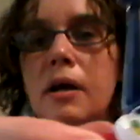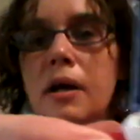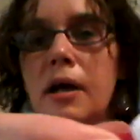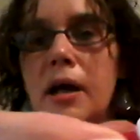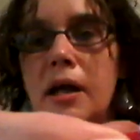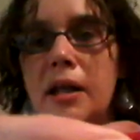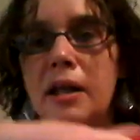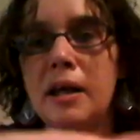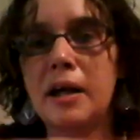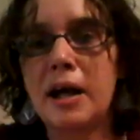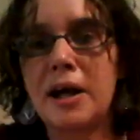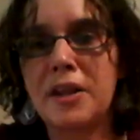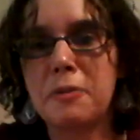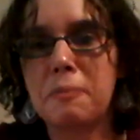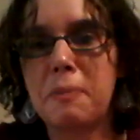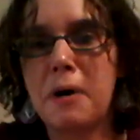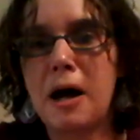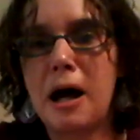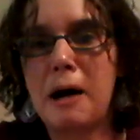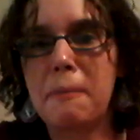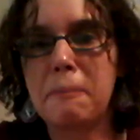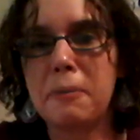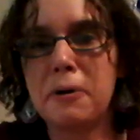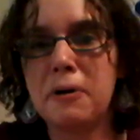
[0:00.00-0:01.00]
And I got the
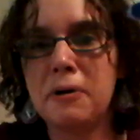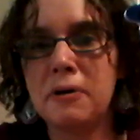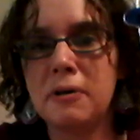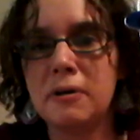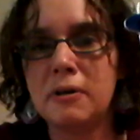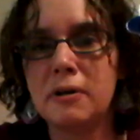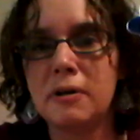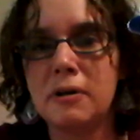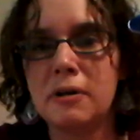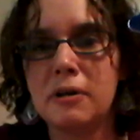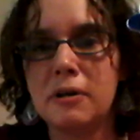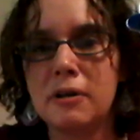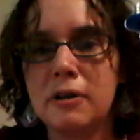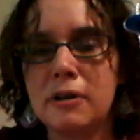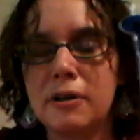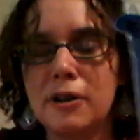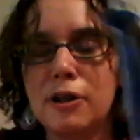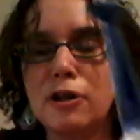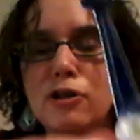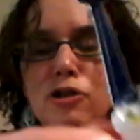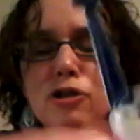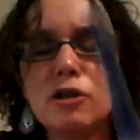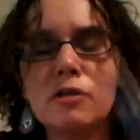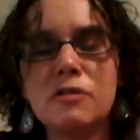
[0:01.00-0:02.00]
popper.
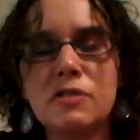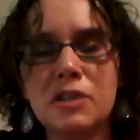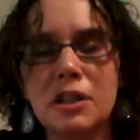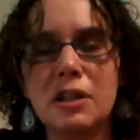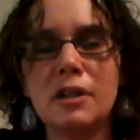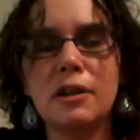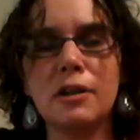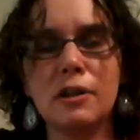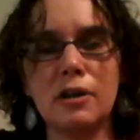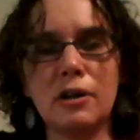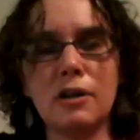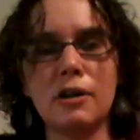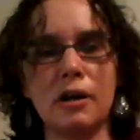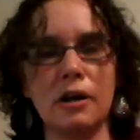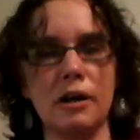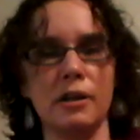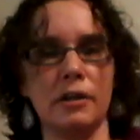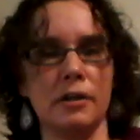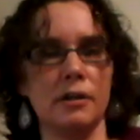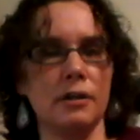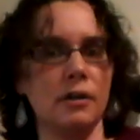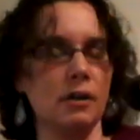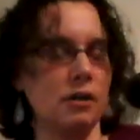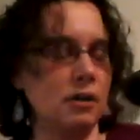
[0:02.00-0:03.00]
You should have seen the look
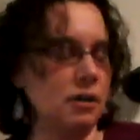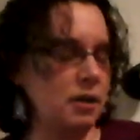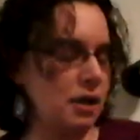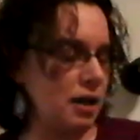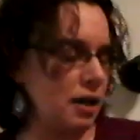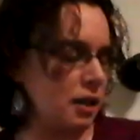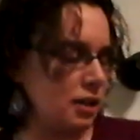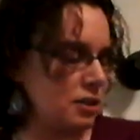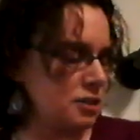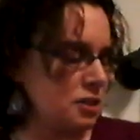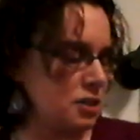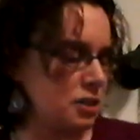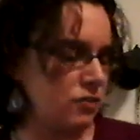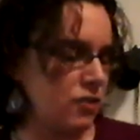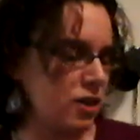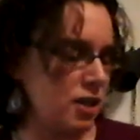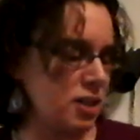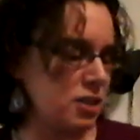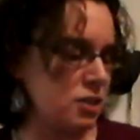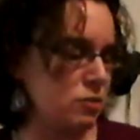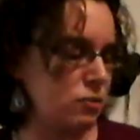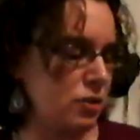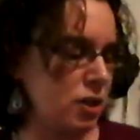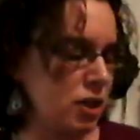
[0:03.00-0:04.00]
on Alex's
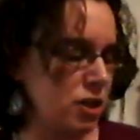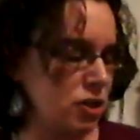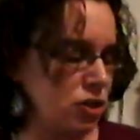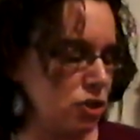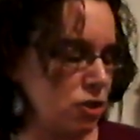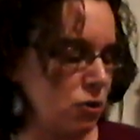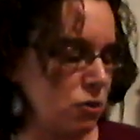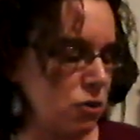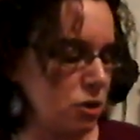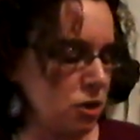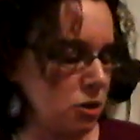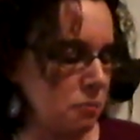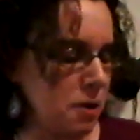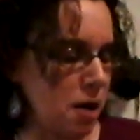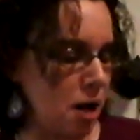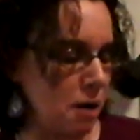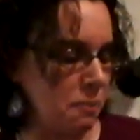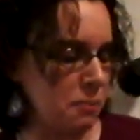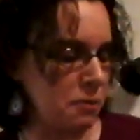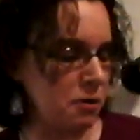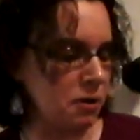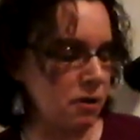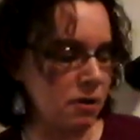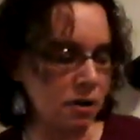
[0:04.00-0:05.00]
face when I showed her the
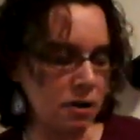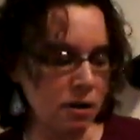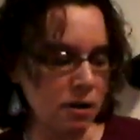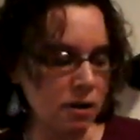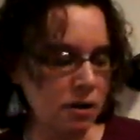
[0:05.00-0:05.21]
popper.